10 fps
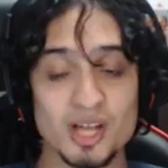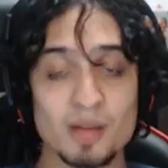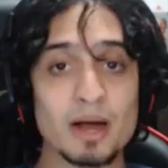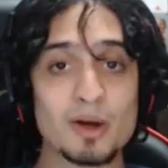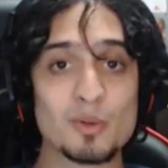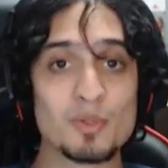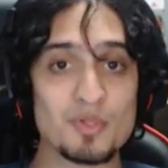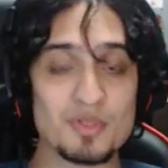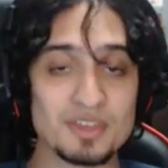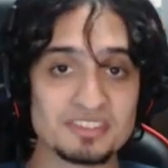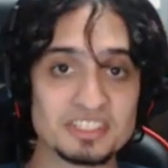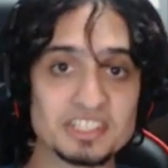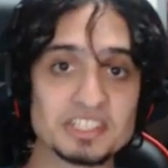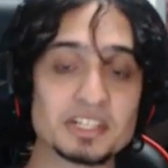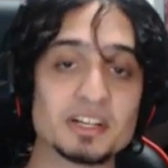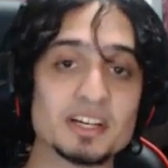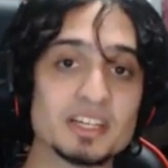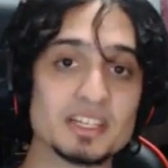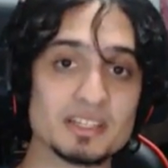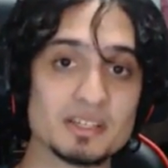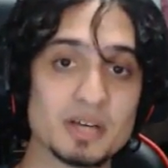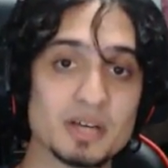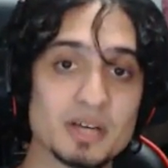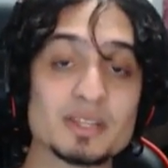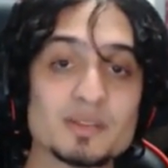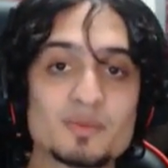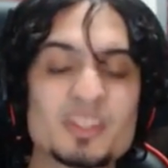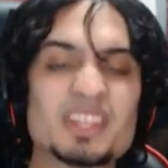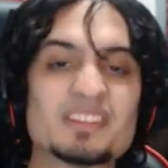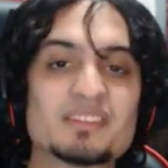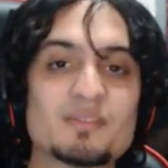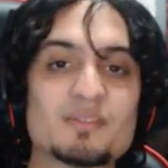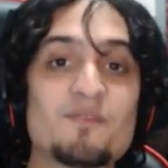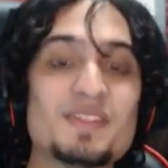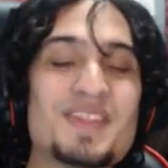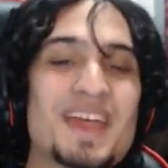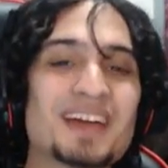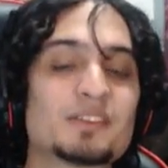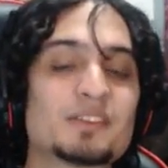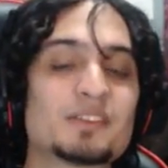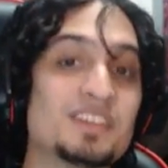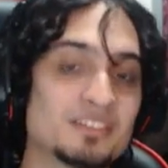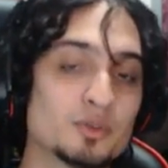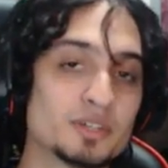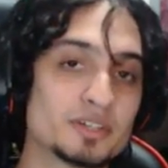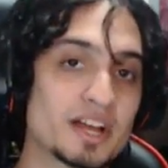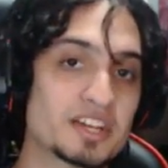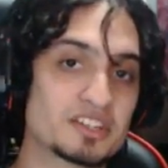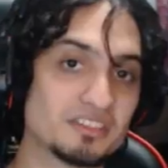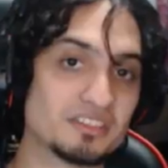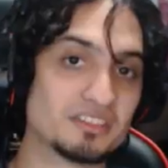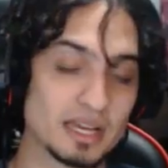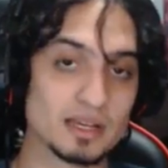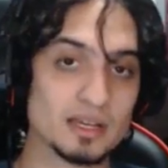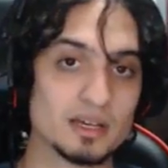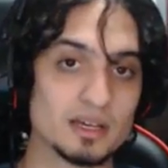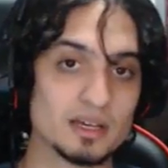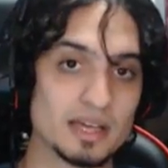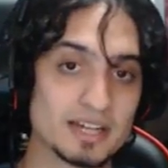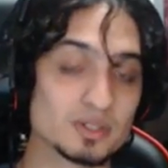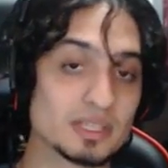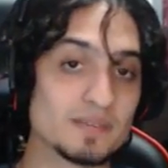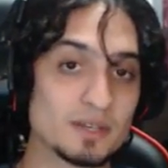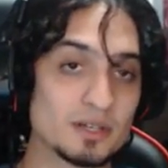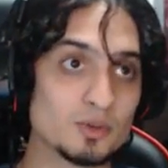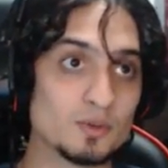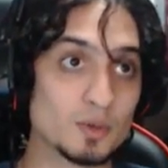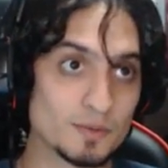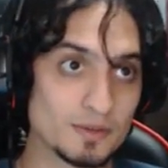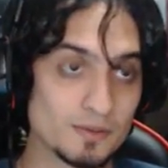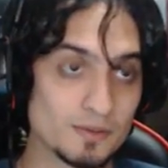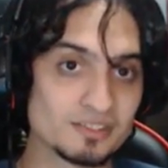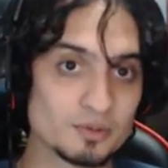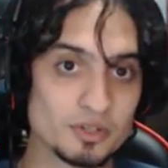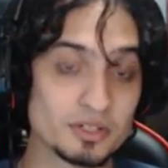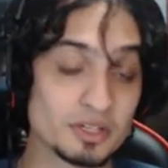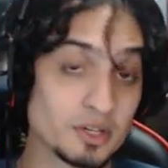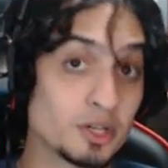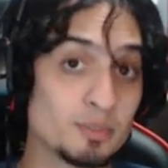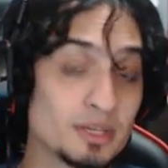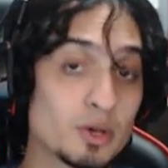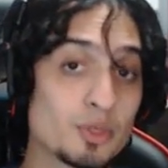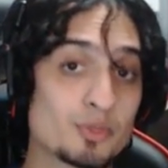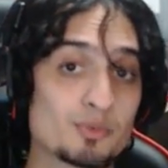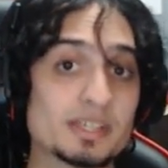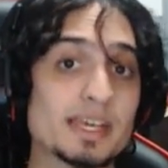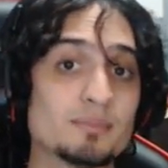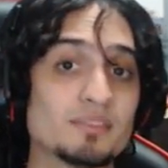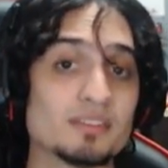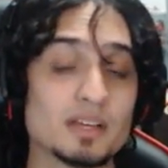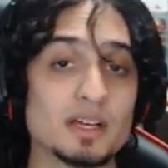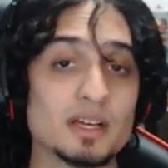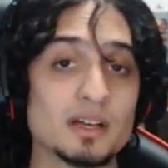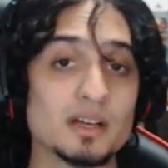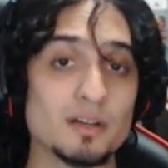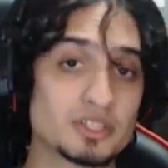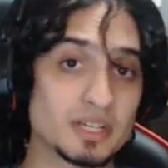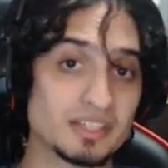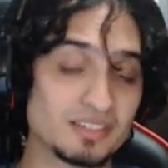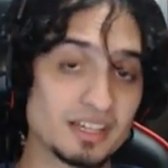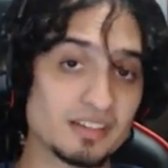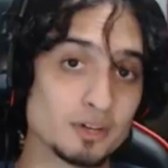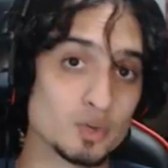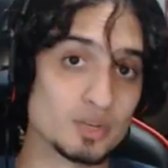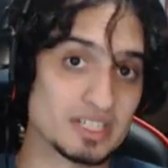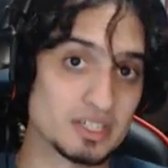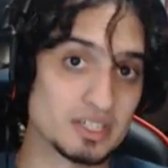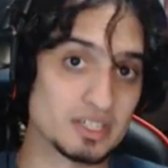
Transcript: out this year. This next fiscal year, I should say. Actually, if you include the fiscal year, it could be all three games, which extends all the way till